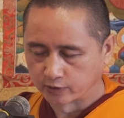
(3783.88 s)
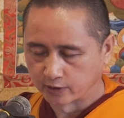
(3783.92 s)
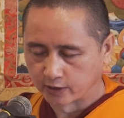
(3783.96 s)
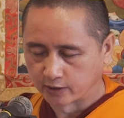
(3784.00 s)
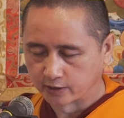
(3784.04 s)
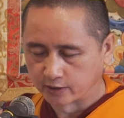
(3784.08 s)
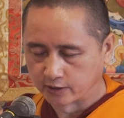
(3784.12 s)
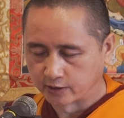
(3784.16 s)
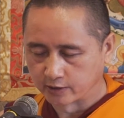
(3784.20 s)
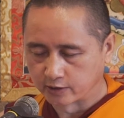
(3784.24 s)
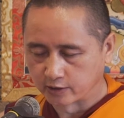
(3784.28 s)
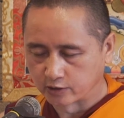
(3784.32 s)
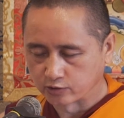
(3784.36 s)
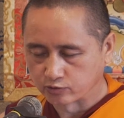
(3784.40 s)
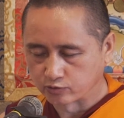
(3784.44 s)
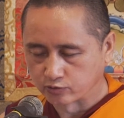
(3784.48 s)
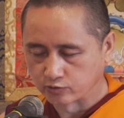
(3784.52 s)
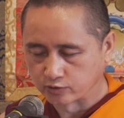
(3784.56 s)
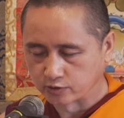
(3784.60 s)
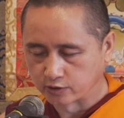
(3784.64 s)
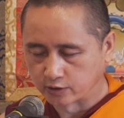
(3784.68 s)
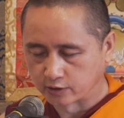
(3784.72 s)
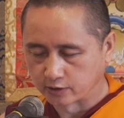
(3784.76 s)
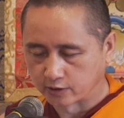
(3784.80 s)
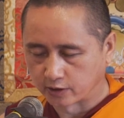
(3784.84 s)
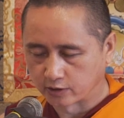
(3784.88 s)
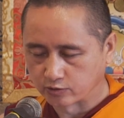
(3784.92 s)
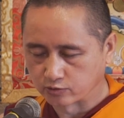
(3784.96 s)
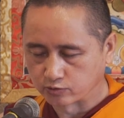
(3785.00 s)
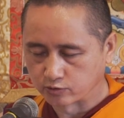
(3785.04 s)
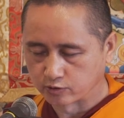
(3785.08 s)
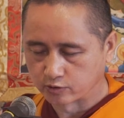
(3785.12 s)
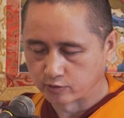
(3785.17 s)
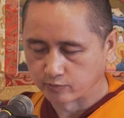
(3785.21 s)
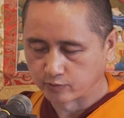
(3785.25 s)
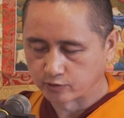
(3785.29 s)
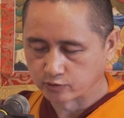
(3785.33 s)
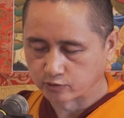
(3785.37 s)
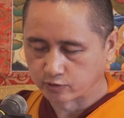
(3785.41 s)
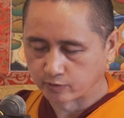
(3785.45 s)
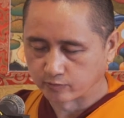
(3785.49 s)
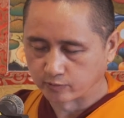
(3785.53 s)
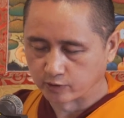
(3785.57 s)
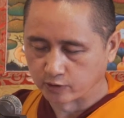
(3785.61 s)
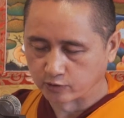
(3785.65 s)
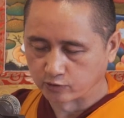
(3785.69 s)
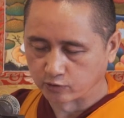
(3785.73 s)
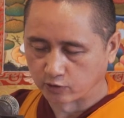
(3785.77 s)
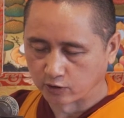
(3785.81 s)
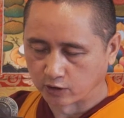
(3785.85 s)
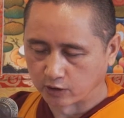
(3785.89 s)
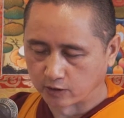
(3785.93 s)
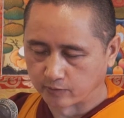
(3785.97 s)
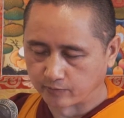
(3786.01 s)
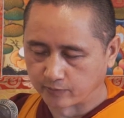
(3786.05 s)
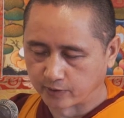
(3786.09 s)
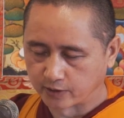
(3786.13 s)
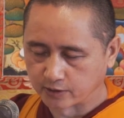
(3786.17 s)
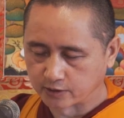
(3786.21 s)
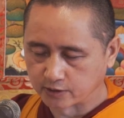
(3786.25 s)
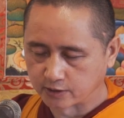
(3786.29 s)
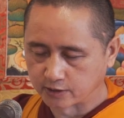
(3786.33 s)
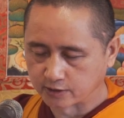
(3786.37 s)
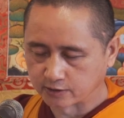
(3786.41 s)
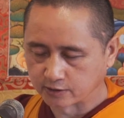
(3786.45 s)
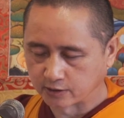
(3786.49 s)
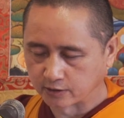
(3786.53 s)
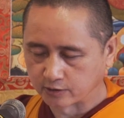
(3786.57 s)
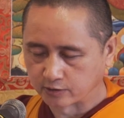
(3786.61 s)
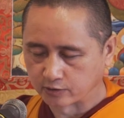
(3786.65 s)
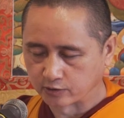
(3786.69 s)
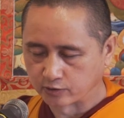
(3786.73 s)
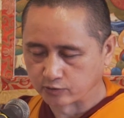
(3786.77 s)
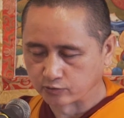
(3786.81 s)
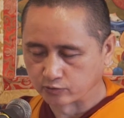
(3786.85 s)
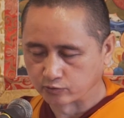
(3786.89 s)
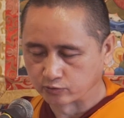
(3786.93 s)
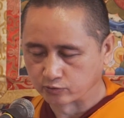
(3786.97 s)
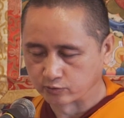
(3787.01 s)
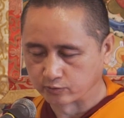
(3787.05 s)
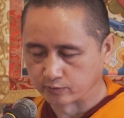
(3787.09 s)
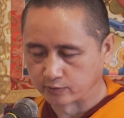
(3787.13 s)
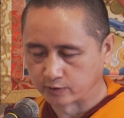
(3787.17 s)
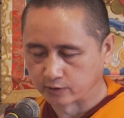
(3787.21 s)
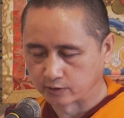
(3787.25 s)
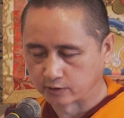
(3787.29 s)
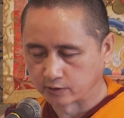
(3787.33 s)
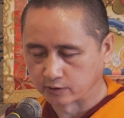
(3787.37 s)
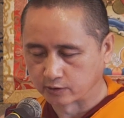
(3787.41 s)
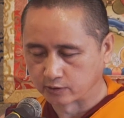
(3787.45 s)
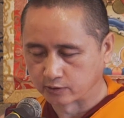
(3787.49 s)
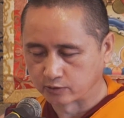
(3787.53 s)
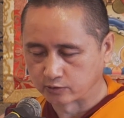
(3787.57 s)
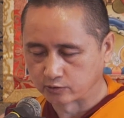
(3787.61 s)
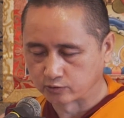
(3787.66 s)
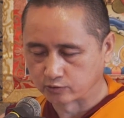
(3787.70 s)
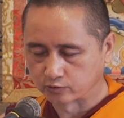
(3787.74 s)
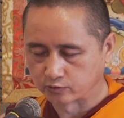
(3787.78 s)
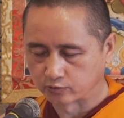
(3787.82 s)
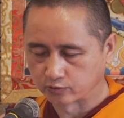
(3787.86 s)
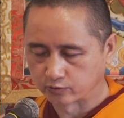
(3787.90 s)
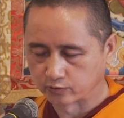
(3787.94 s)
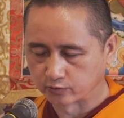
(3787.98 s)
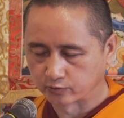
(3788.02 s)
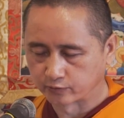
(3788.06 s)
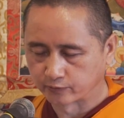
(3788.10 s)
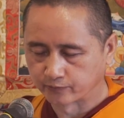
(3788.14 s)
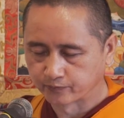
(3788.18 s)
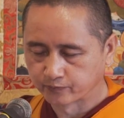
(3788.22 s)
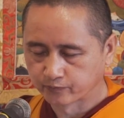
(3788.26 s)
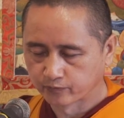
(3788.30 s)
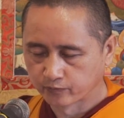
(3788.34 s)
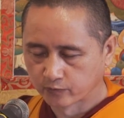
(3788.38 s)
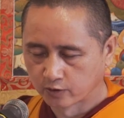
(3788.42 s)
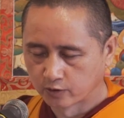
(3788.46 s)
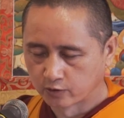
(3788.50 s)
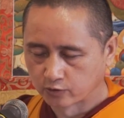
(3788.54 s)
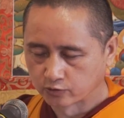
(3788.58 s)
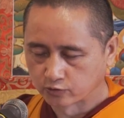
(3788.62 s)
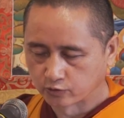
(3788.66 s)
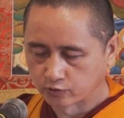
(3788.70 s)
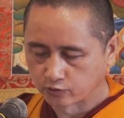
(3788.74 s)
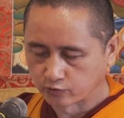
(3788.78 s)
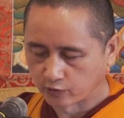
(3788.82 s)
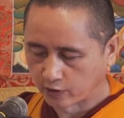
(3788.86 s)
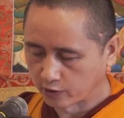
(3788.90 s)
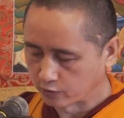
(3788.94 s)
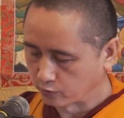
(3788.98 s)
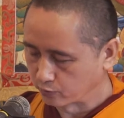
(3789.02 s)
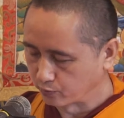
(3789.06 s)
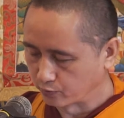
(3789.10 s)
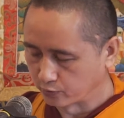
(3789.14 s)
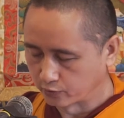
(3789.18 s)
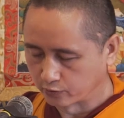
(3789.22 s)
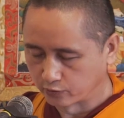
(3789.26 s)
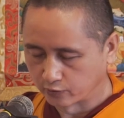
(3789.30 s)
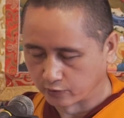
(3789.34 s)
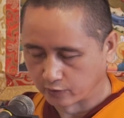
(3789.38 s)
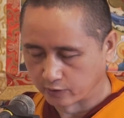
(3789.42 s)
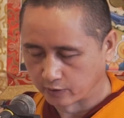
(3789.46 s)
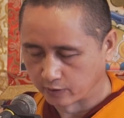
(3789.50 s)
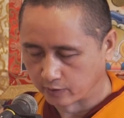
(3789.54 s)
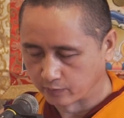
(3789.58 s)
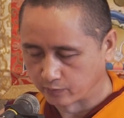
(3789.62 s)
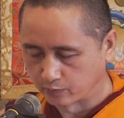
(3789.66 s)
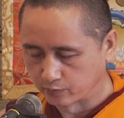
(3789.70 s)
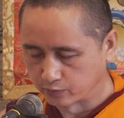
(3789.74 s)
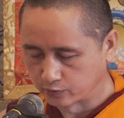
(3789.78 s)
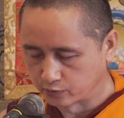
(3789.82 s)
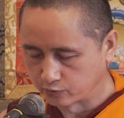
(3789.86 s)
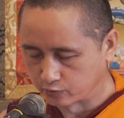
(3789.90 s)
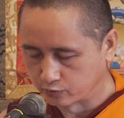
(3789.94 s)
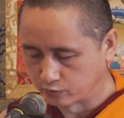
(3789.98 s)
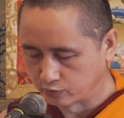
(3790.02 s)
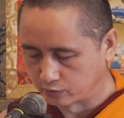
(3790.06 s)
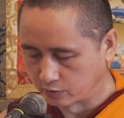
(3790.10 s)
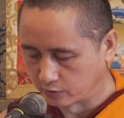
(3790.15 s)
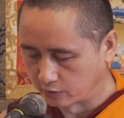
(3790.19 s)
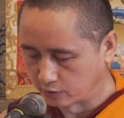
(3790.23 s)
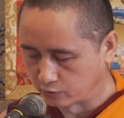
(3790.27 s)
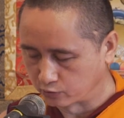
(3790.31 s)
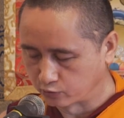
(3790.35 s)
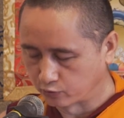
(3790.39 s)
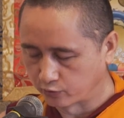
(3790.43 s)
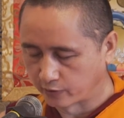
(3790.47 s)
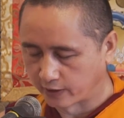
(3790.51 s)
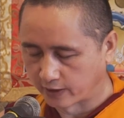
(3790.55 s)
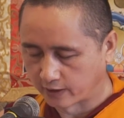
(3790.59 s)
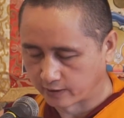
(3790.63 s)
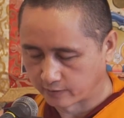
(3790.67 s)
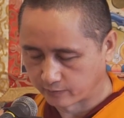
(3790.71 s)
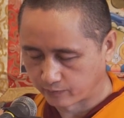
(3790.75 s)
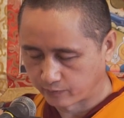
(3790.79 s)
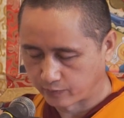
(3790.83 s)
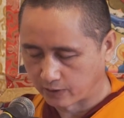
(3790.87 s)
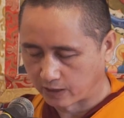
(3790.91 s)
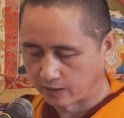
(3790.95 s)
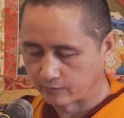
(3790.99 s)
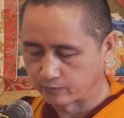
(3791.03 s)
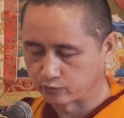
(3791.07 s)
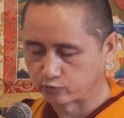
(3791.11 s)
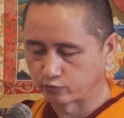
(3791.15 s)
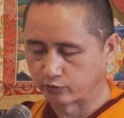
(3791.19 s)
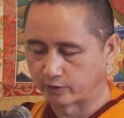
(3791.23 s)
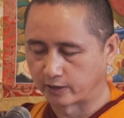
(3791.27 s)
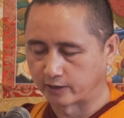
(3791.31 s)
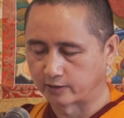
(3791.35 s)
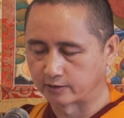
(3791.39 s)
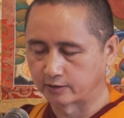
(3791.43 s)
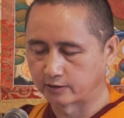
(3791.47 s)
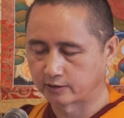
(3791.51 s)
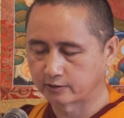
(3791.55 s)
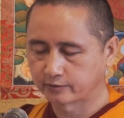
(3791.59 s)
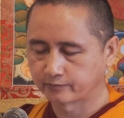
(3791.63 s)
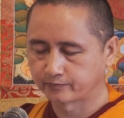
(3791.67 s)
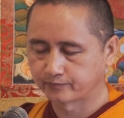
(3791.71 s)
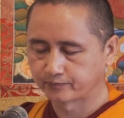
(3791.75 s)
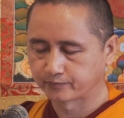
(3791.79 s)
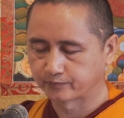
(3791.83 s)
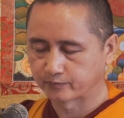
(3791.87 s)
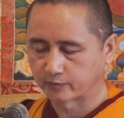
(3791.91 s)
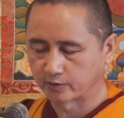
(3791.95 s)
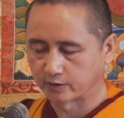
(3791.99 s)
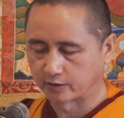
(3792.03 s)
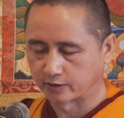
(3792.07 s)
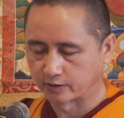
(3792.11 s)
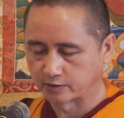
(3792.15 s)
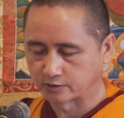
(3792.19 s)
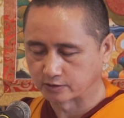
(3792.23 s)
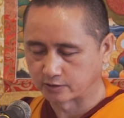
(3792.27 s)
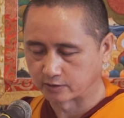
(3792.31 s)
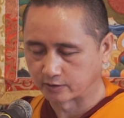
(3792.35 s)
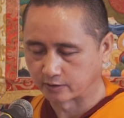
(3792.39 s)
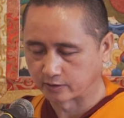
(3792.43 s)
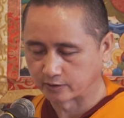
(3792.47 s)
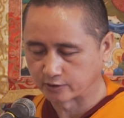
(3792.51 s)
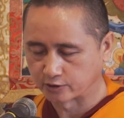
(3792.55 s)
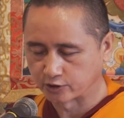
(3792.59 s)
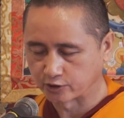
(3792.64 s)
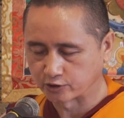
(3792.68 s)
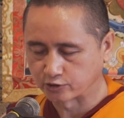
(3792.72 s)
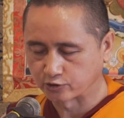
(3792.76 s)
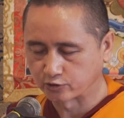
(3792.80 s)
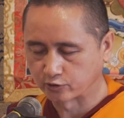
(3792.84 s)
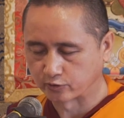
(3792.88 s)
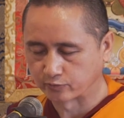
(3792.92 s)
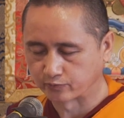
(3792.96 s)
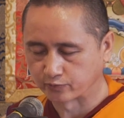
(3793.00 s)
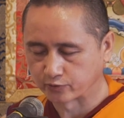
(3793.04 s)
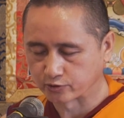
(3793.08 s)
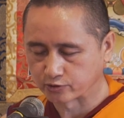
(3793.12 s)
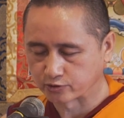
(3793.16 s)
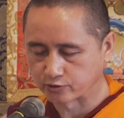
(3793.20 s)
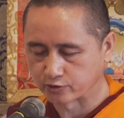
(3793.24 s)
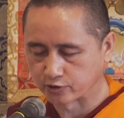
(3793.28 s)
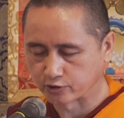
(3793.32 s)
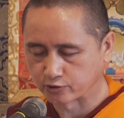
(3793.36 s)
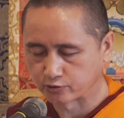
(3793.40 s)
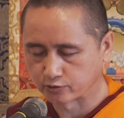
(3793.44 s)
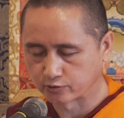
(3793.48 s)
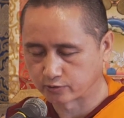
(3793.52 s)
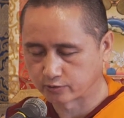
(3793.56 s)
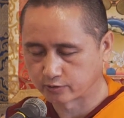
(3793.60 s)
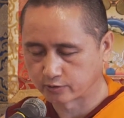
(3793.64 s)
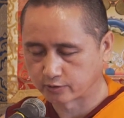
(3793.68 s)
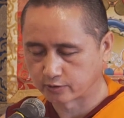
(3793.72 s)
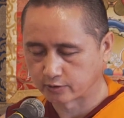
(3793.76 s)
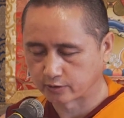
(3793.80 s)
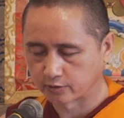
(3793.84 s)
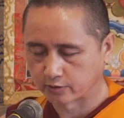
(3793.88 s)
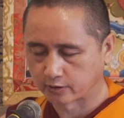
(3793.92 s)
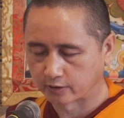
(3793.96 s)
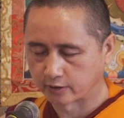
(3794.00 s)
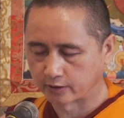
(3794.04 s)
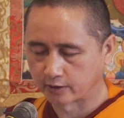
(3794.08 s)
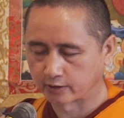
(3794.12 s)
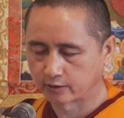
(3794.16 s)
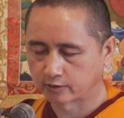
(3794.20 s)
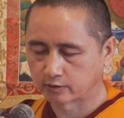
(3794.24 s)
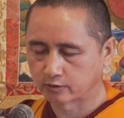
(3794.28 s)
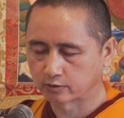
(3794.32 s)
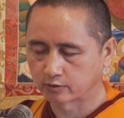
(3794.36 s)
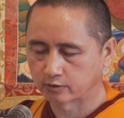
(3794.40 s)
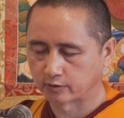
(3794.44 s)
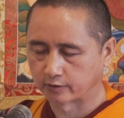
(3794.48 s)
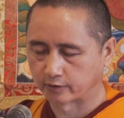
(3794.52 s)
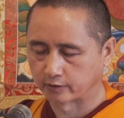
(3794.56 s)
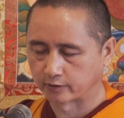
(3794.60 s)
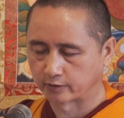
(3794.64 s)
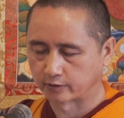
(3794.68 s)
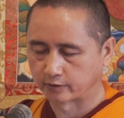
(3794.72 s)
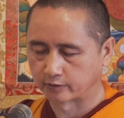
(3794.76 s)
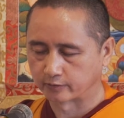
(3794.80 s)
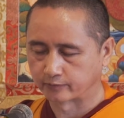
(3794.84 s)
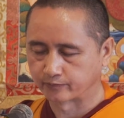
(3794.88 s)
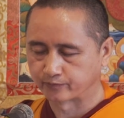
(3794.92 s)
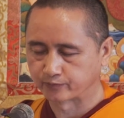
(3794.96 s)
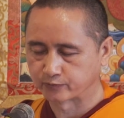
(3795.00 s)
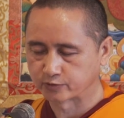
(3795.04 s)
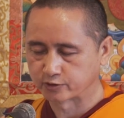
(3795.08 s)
Dane Jazon, that is the Gibson, Yadola Benjas and Yadobarajo. So try to put your uh, two hand palm together as a gesture of prostration, and um,